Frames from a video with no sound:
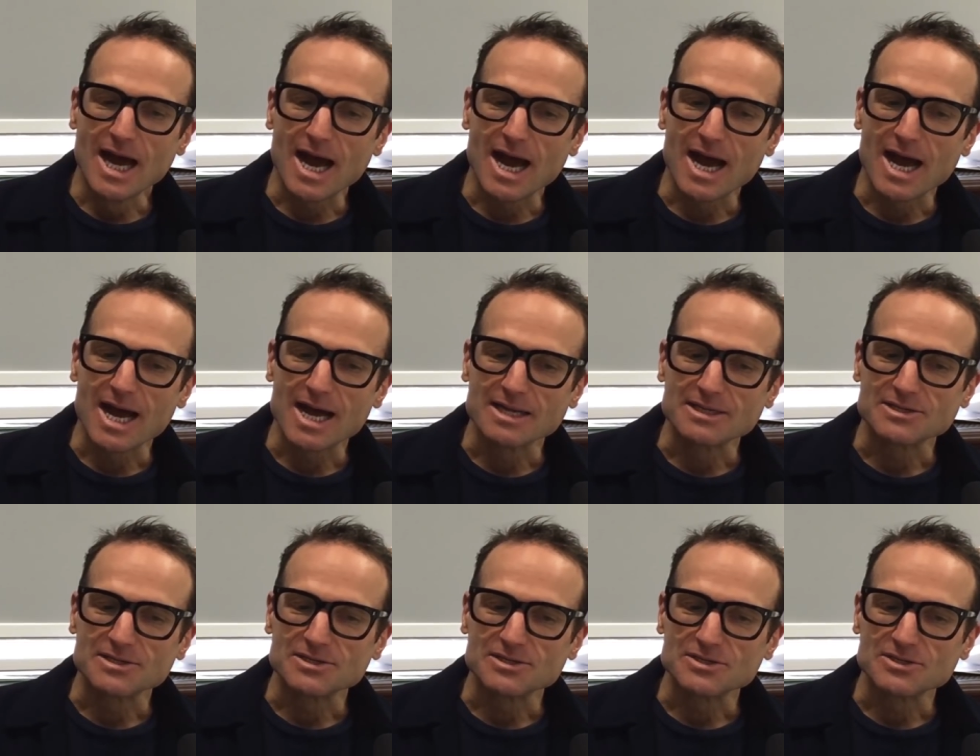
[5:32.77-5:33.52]

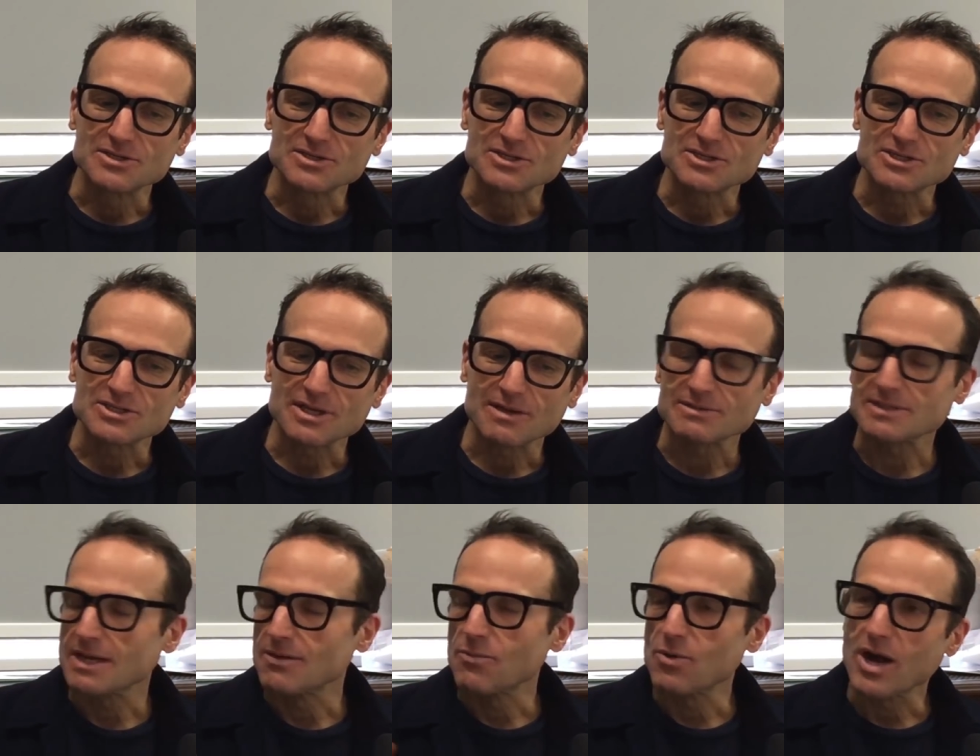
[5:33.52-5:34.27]
And I
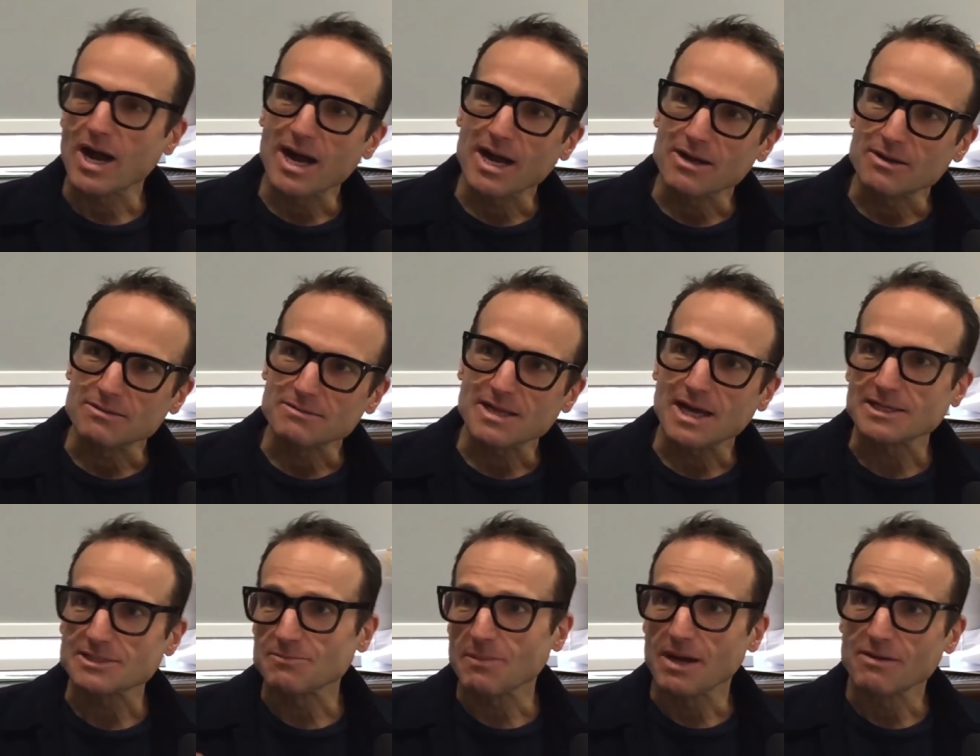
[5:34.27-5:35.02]
was like, wow,
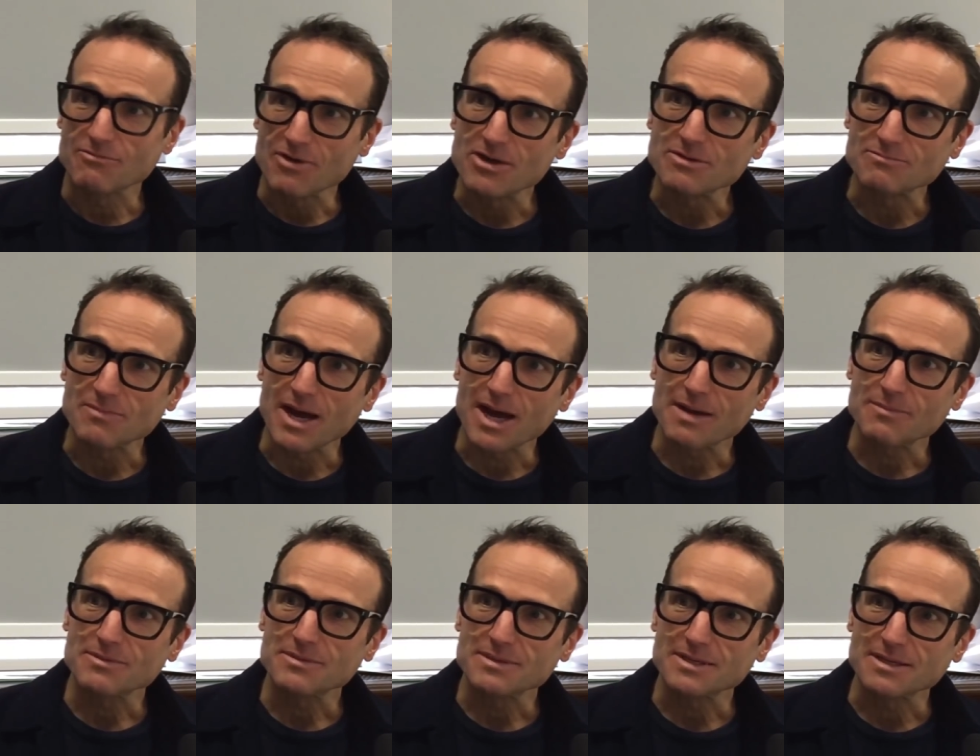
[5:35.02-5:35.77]
that's my roadmap.
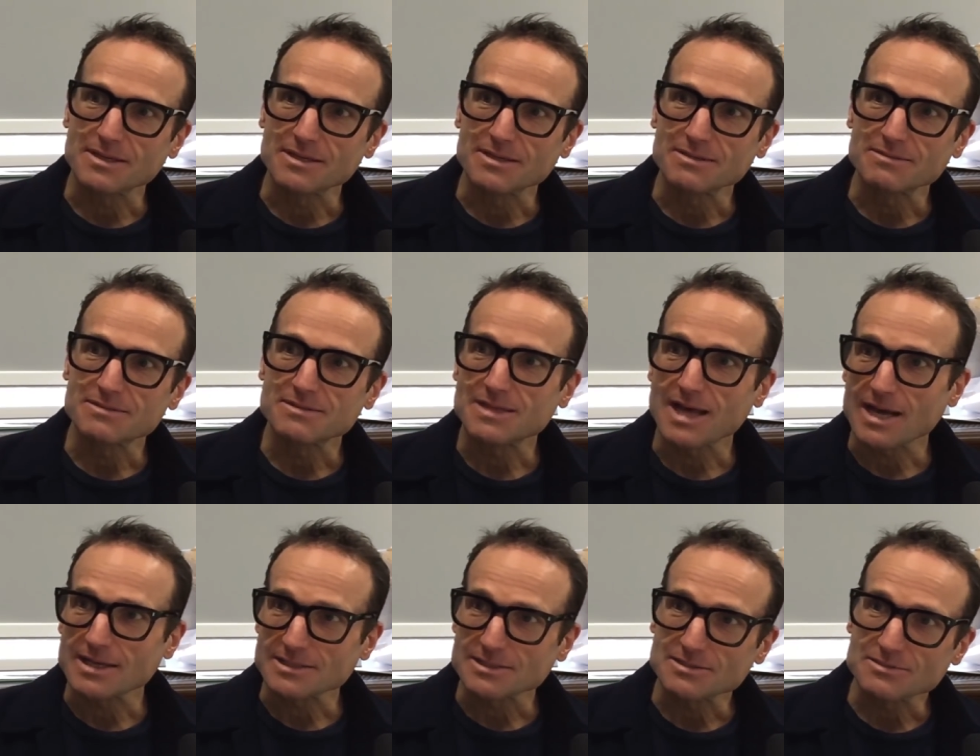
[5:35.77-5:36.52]
You know, yeah.
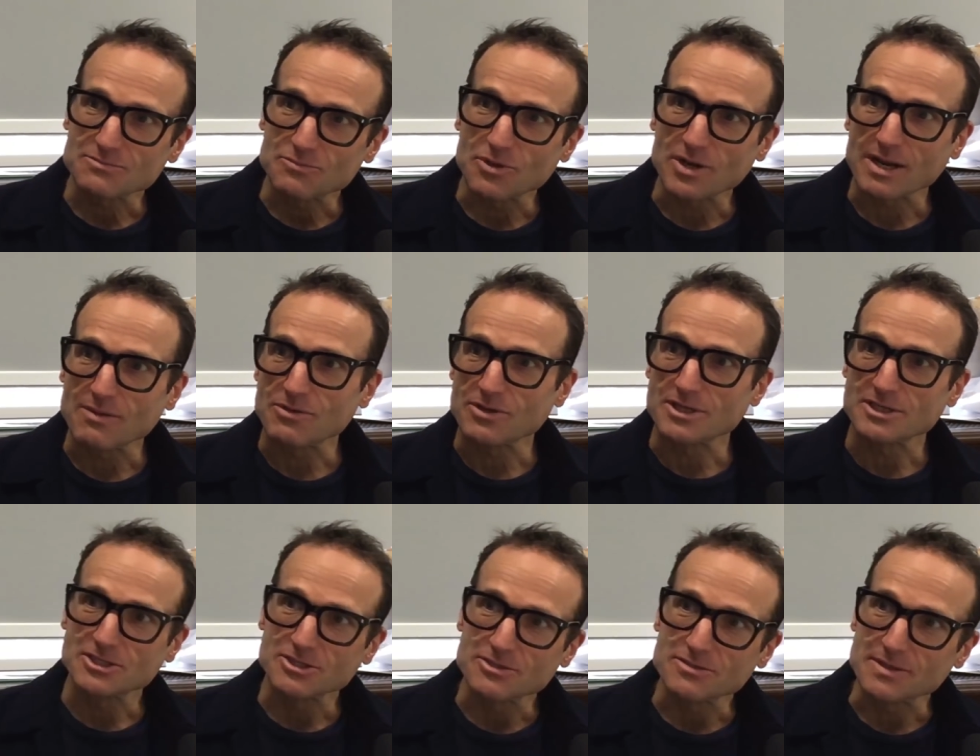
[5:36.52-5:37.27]
That's what I
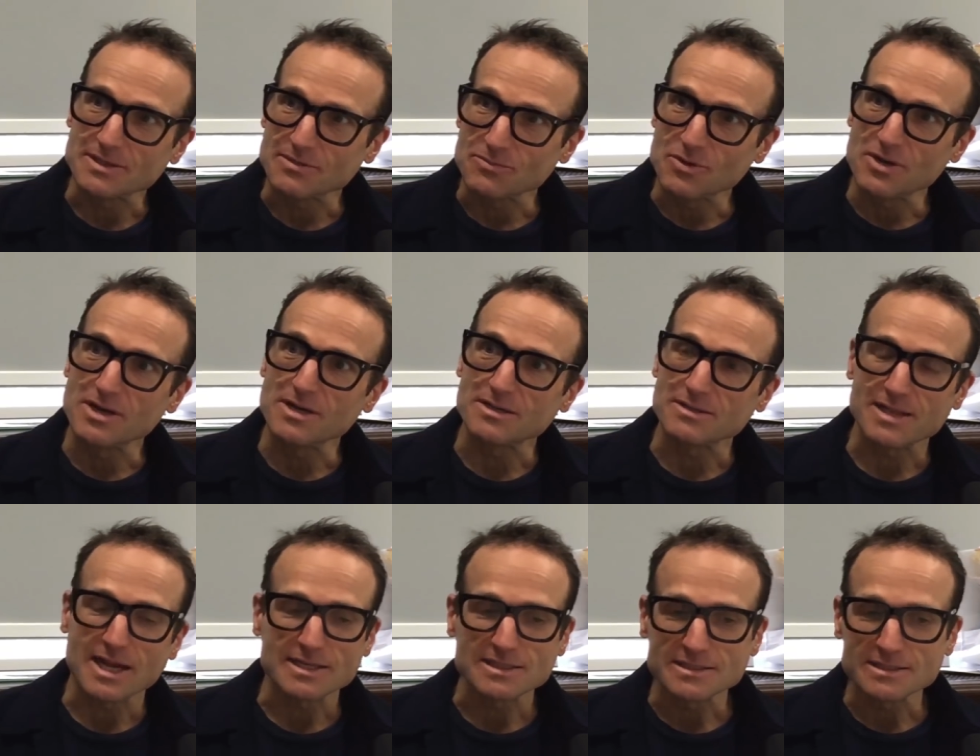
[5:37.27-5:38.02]
want to do in the world.
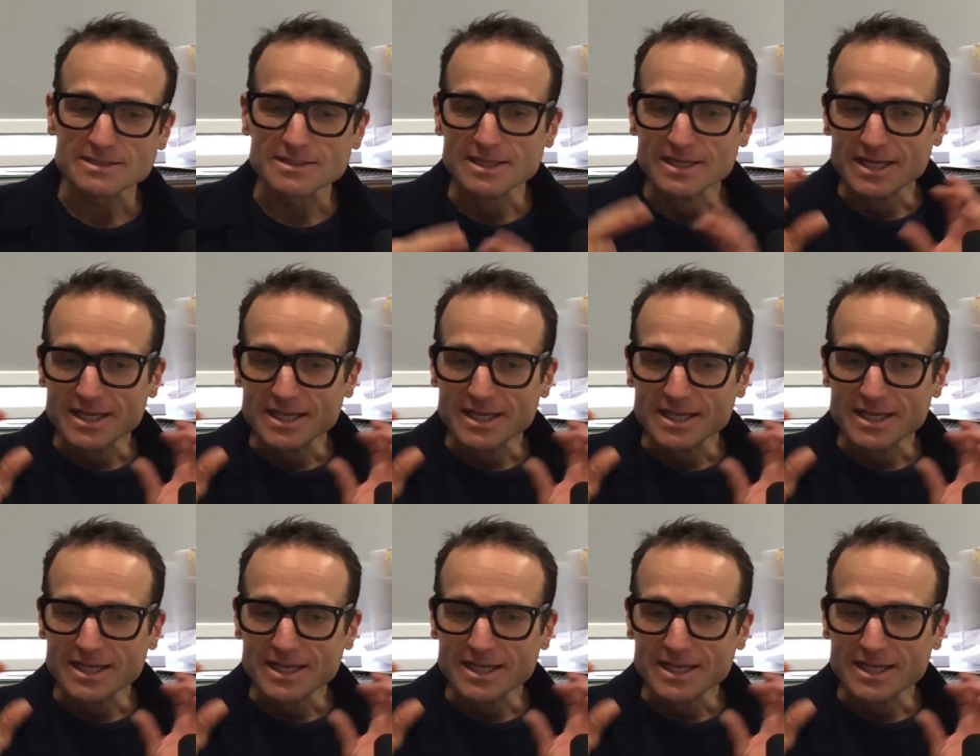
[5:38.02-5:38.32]
That's